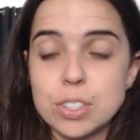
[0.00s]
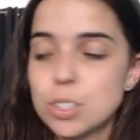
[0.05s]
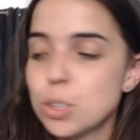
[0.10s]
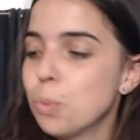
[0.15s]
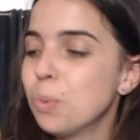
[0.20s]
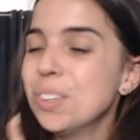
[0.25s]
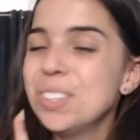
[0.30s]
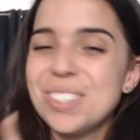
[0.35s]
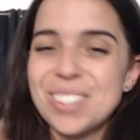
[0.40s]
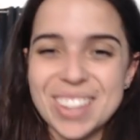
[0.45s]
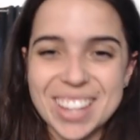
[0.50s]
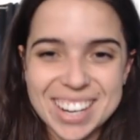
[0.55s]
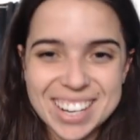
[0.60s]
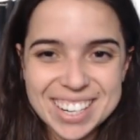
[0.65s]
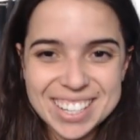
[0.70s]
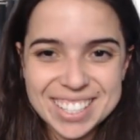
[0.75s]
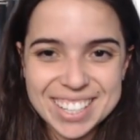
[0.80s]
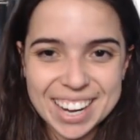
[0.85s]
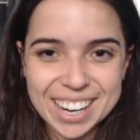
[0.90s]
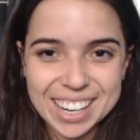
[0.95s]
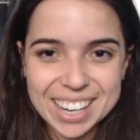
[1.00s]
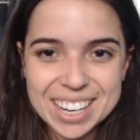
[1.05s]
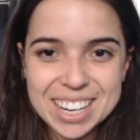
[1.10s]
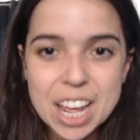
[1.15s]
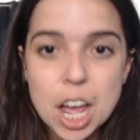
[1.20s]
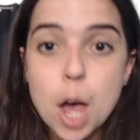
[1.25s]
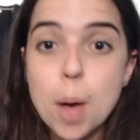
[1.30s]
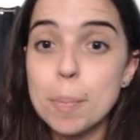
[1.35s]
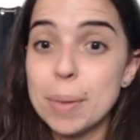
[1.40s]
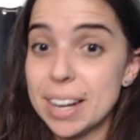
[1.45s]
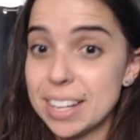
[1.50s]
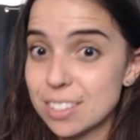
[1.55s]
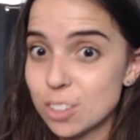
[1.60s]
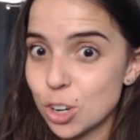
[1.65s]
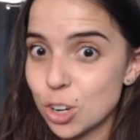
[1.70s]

So we'll do that in a second, but let's